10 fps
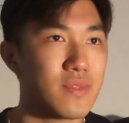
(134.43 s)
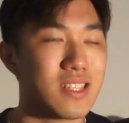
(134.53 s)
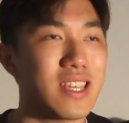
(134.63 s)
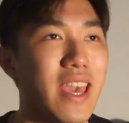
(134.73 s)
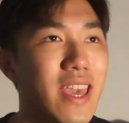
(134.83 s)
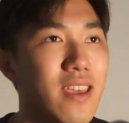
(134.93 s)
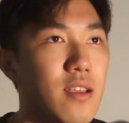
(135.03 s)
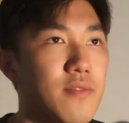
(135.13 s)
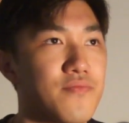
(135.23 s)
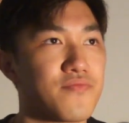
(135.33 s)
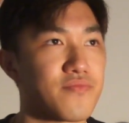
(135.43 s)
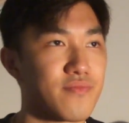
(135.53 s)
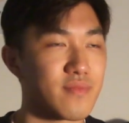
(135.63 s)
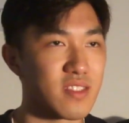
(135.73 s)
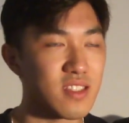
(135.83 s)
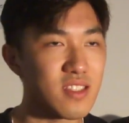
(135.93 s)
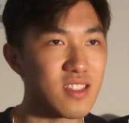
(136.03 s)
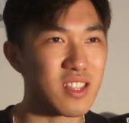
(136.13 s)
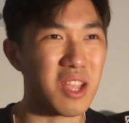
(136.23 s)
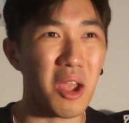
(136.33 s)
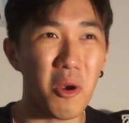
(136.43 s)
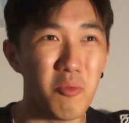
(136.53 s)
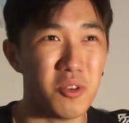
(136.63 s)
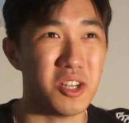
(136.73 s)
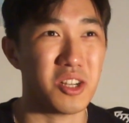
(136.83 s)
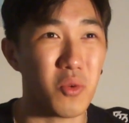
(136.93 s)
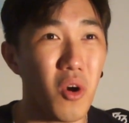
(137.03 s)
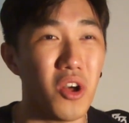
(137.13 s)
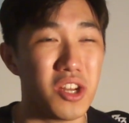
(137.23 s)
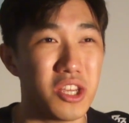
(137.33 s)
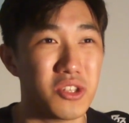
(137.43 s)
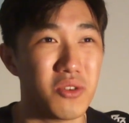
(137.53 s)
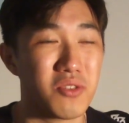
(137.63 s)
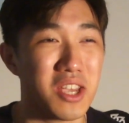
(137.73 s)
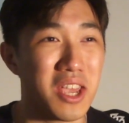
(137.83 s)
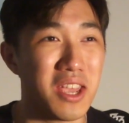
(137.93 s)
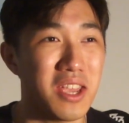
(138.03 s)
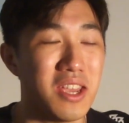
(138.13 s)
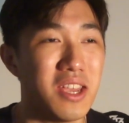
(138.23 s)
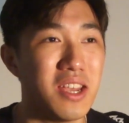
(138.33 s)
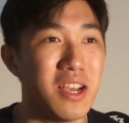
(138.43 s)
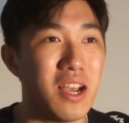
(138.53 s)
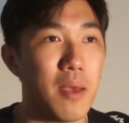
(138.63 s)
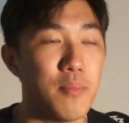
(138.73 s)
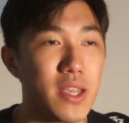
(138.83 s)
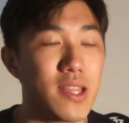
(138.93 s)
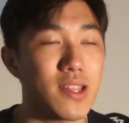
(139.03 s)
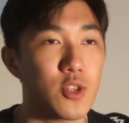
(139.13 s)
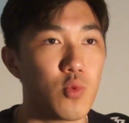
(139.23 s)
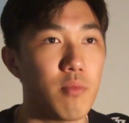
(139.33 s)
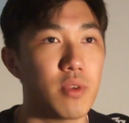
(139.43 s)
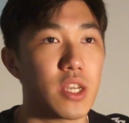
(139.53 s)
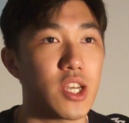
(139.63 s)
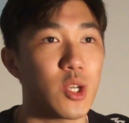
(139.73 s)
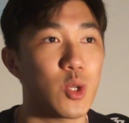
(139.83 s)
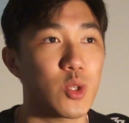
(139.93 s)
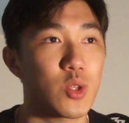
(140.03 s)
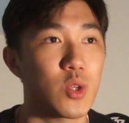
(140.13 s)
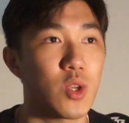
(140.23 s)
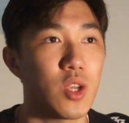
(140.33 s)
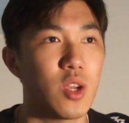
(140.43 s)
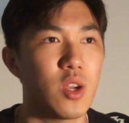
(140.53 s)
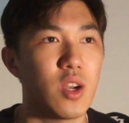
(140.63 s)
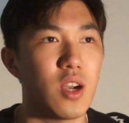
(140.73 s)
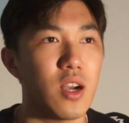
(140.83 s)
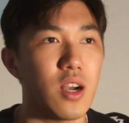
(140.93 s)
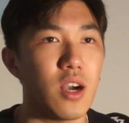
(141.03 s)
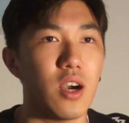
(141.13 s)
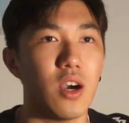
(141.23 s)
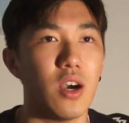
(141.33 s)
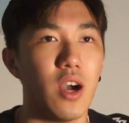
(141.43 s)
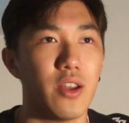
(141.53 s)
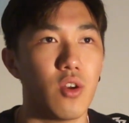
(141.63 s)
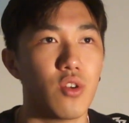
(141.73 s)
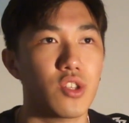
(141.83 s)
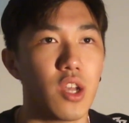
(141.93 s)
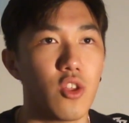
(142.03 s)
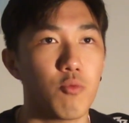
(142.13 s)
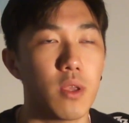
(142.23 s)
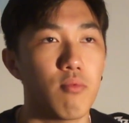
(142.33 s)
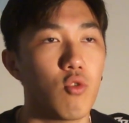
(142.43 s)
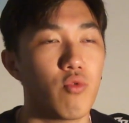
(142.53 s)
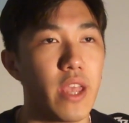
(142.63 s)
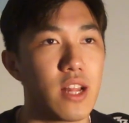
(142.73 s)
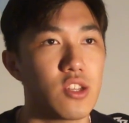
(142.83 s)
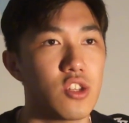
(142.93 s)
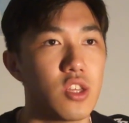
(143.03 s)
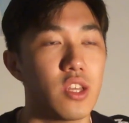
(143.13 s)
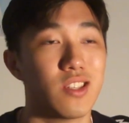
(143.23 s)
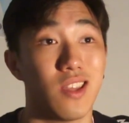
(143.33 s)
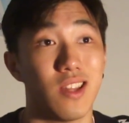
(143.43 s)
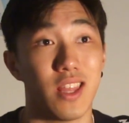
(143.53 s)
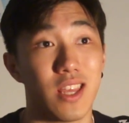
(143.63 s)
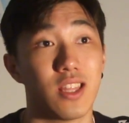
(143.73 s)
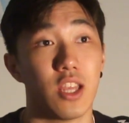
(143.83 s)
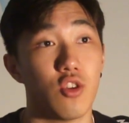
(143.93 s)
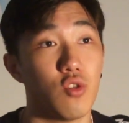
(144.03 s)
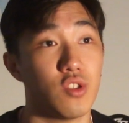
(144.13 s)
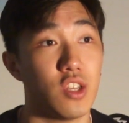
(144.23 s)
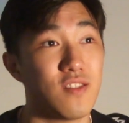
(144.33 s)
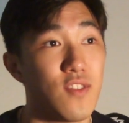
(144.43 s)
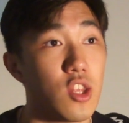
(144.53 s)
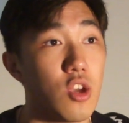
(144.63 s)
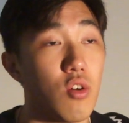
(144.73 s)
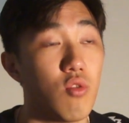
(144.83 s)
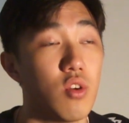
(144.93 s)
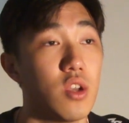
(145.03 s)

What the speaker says: Okay. I hope the quality is okay. I'm picking this one because I noticed other people reacted to this and I think they used this video.